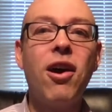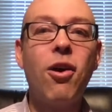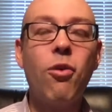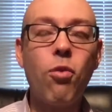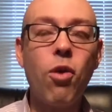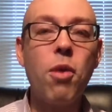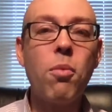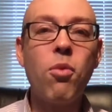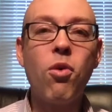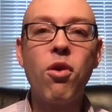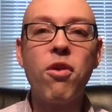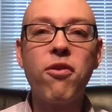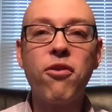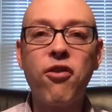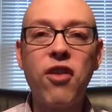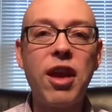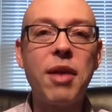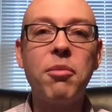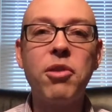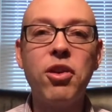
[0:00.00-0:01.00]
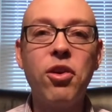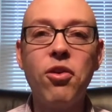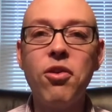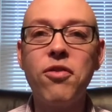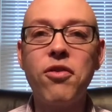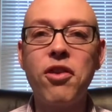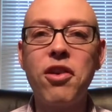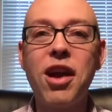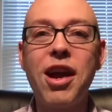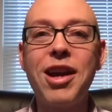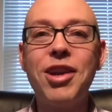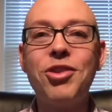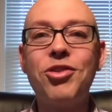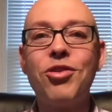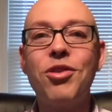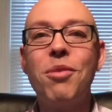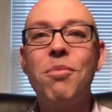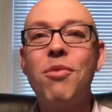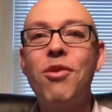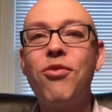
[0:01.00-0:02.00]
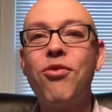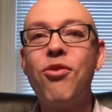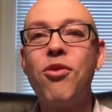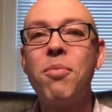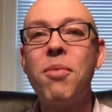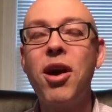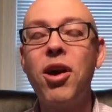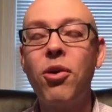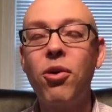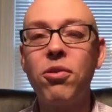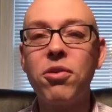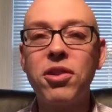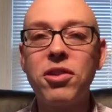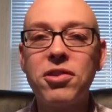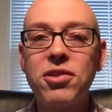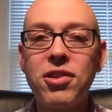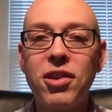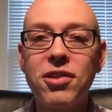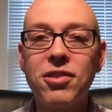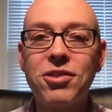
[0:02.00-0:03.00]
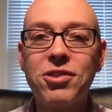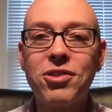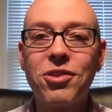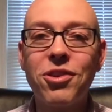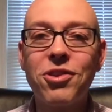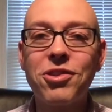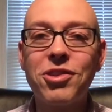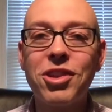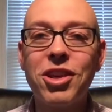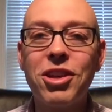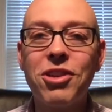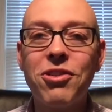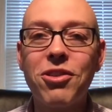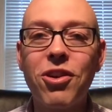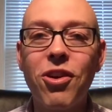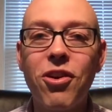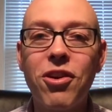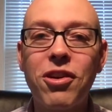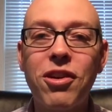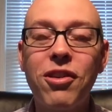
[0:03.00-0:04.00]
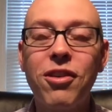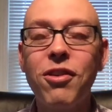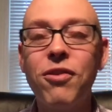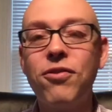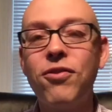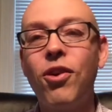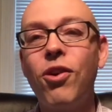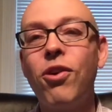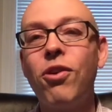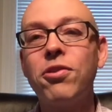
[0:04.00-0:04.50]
one more family overnight trip before my oldest son starts kindergarten in the fall.